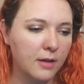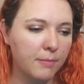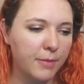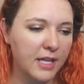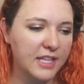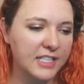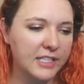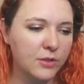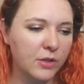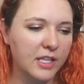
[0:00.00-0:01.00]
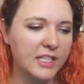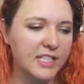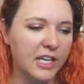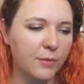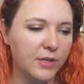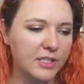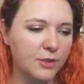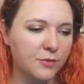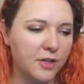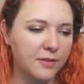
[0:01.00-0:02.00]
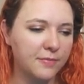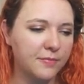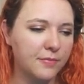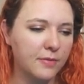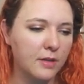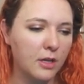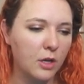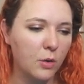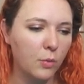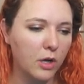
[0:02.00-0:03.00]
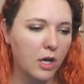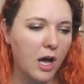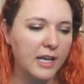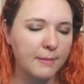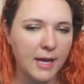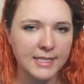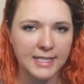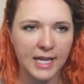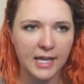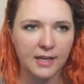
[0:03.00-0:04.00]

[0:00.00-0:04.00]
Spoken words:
But this is only the second one so far. Wakarimasen.